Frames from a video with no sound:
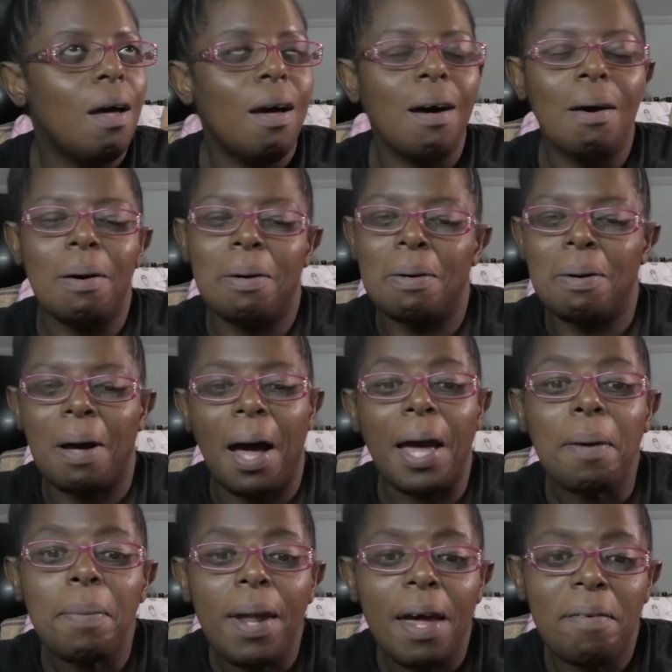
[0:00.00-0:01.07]
Oh, I
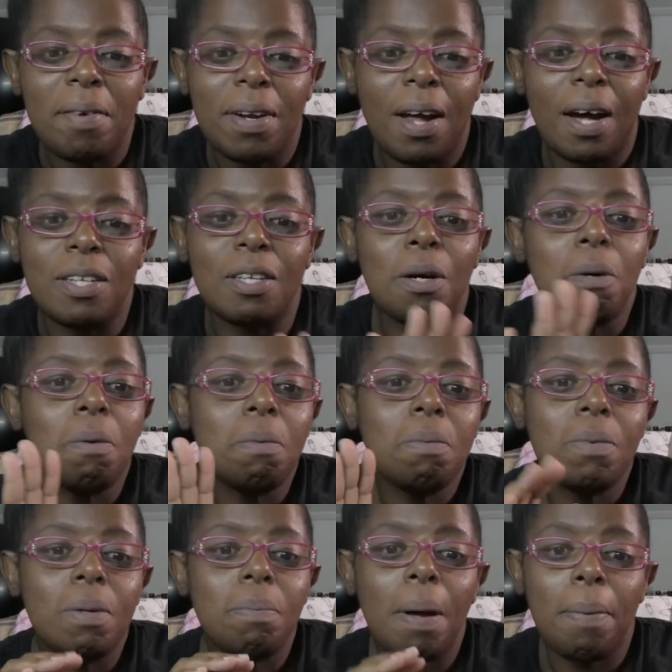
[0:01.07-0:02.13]
am in heaven. I told
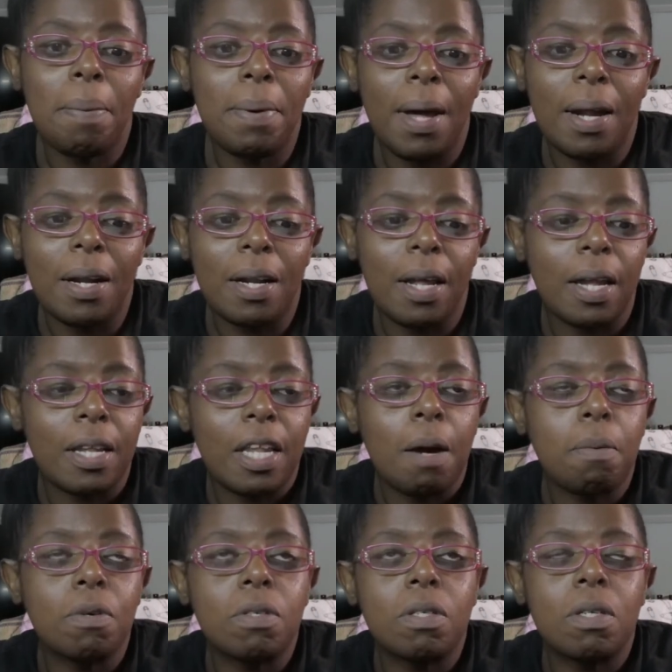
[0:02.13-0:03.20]
my baby daddy that there
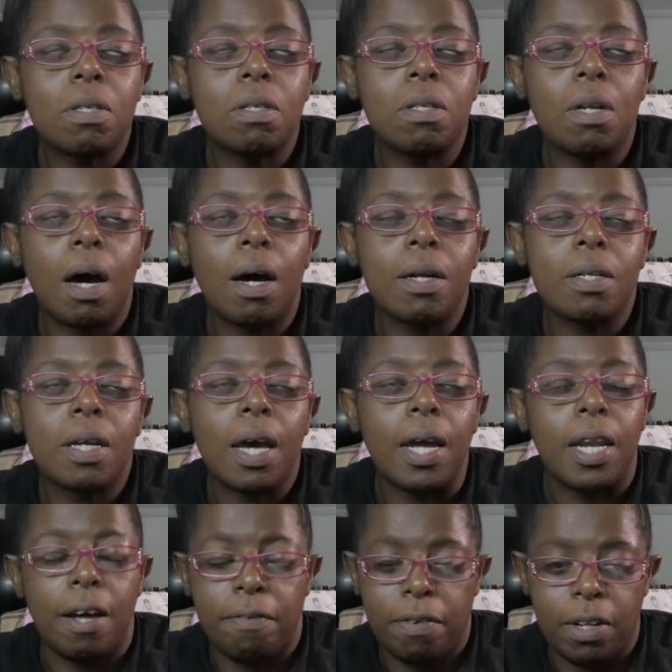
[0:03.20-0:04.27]
was not
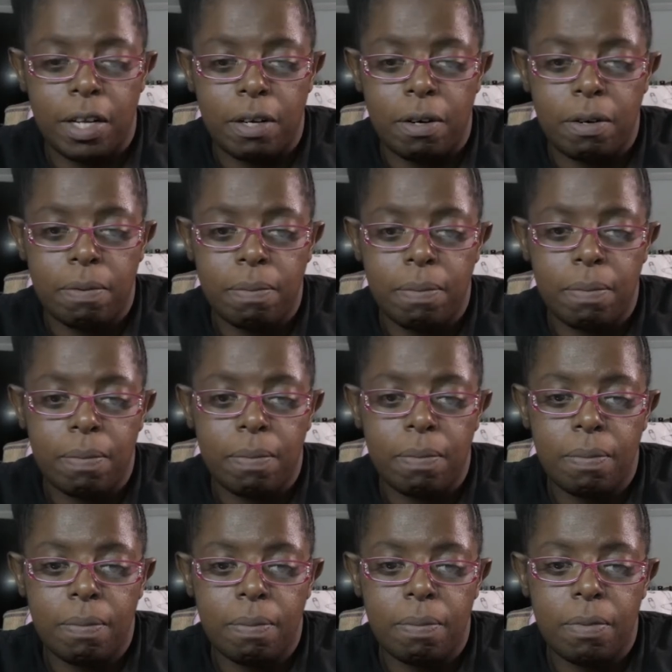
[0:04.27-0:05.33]
enough glitter.
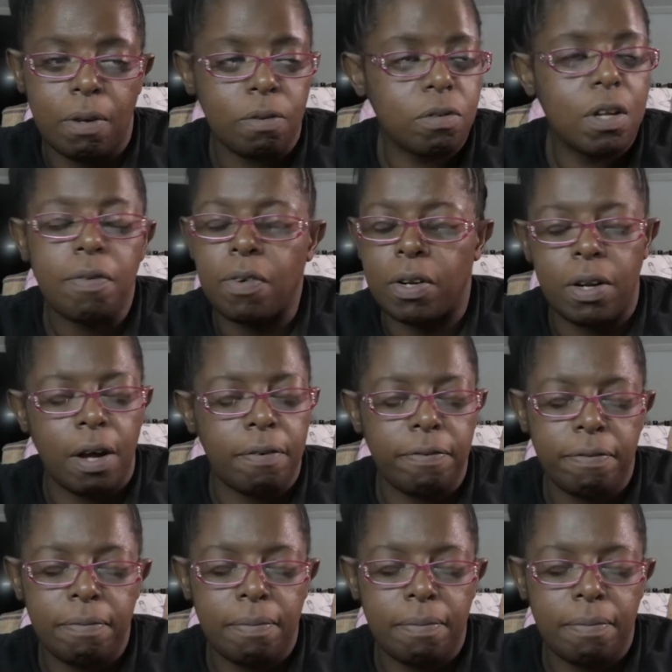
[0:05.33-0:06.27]
There's never enough.